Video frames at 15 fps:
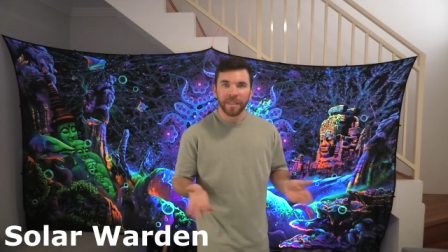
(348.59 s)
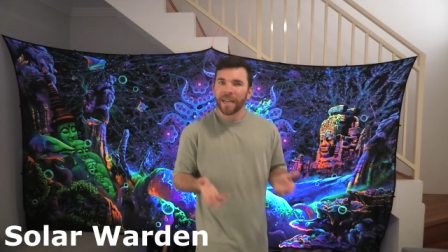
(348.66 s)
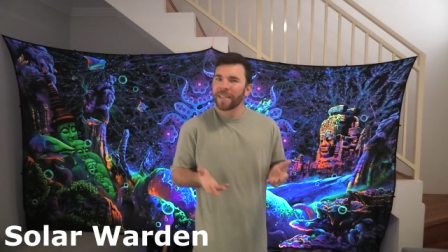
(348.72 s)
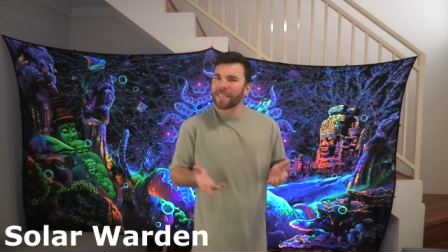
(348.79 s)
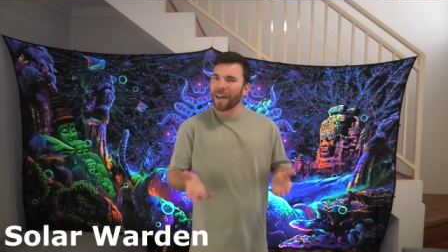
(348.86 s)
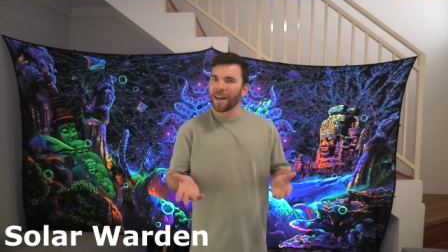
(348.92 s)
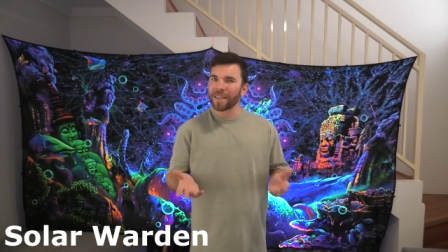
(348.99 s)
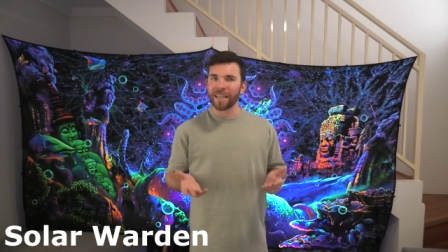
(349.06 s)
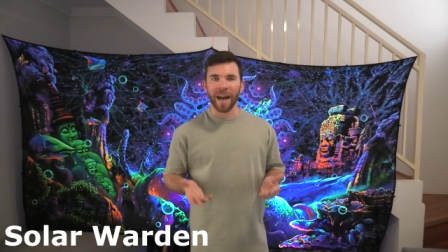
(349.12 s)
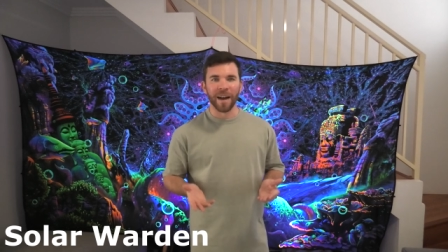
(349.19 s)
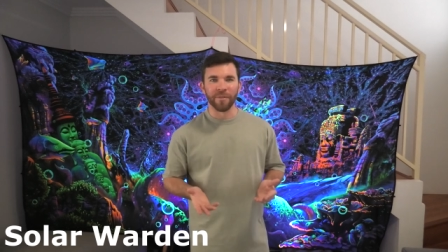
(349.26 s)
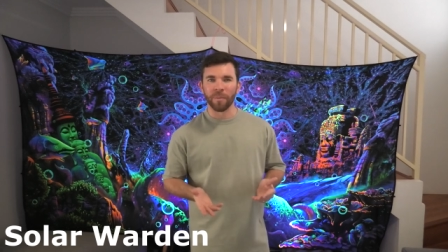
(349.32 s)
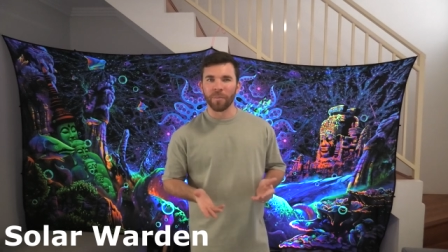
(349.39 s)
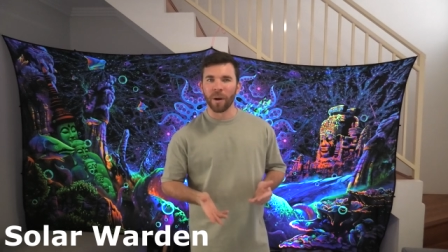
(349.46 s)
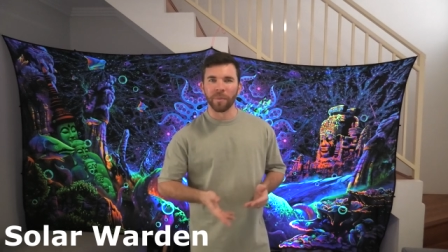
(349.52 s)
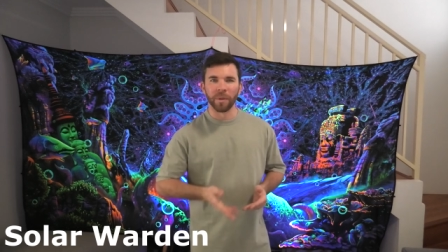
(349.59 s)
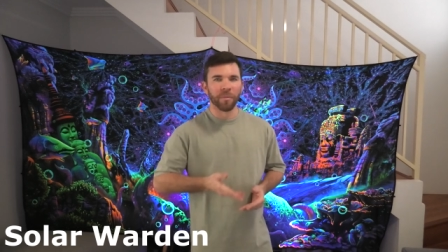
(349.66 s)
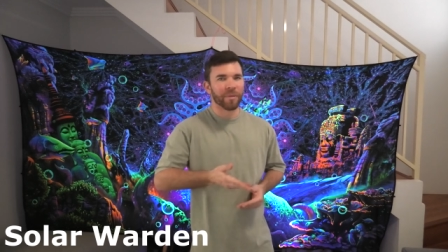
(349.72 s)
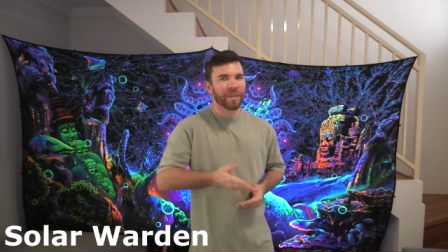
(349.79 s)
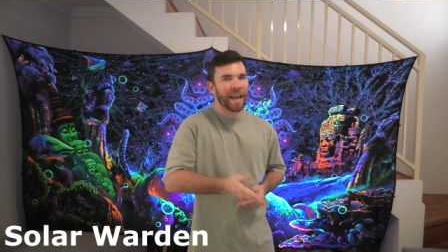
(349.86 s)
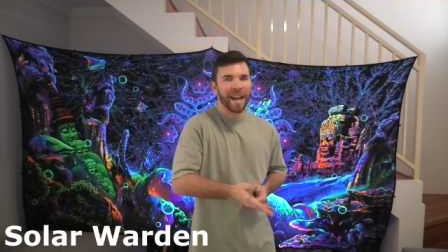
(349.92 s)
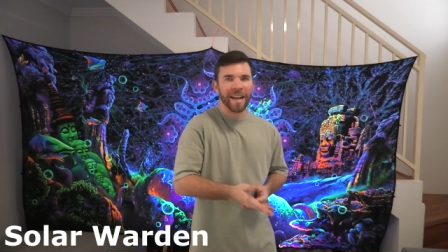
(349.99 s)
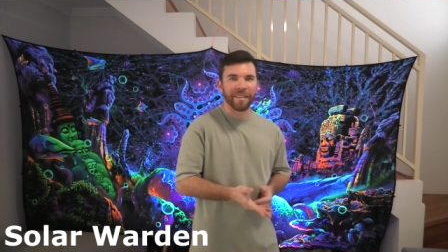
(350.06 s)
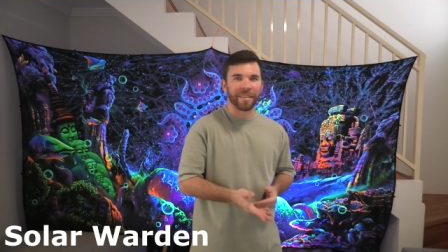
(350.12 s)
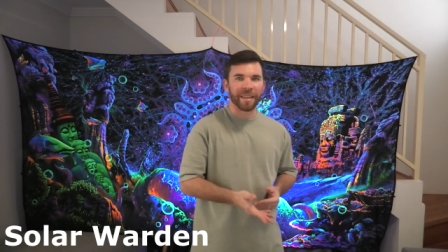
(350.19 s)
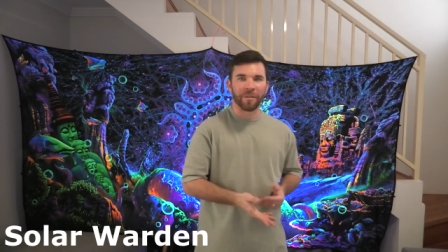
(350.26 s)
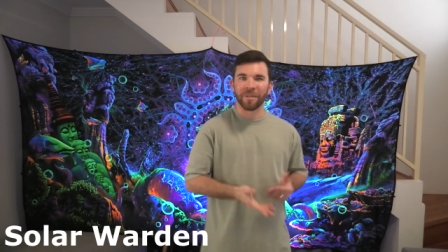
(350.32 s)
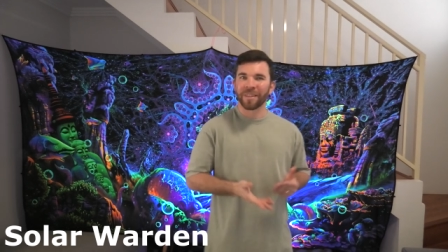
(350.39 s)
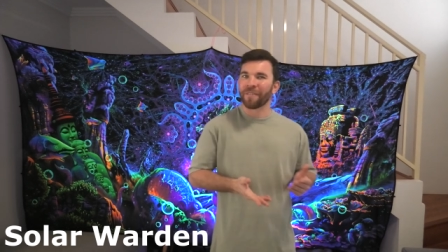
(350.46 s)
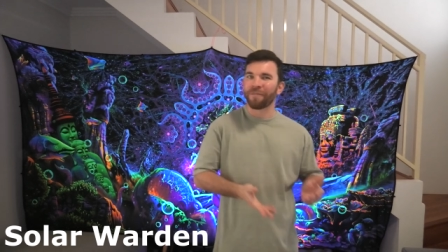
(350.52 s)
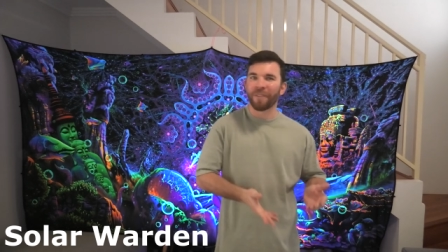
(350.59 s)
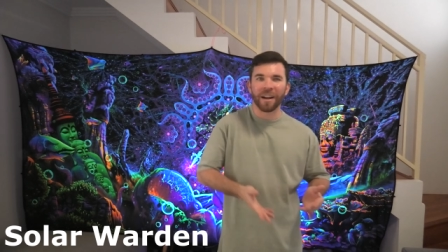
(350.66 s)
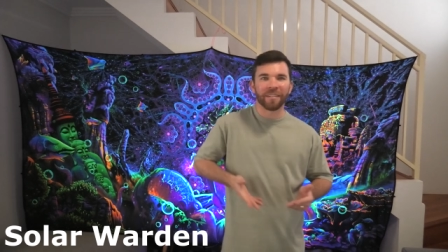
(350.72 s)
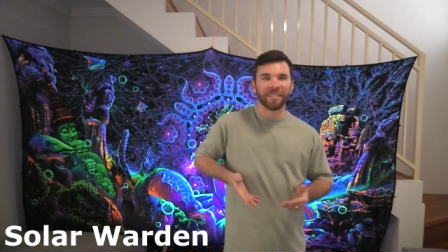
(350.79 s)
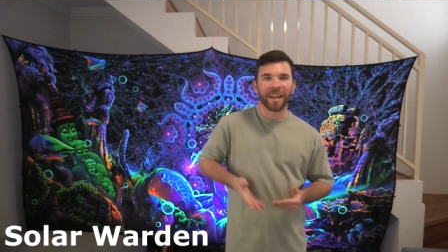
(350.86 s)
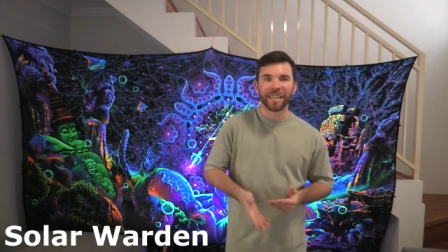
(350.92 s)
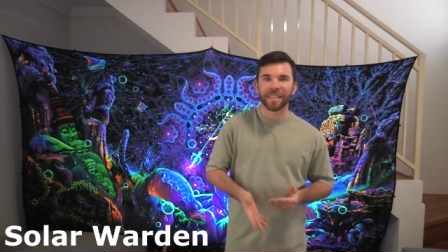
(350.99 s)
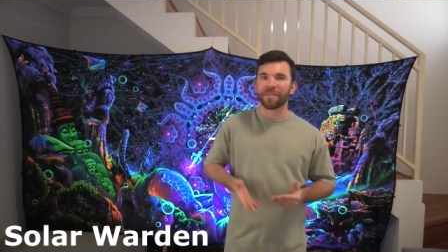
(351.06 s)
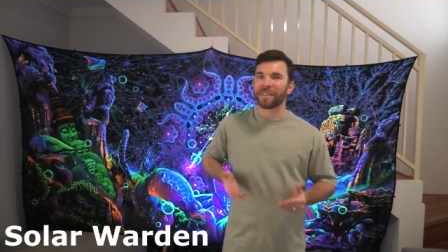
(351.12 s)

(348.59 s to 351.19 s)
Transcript: It's hard to have a problem with anything when the final act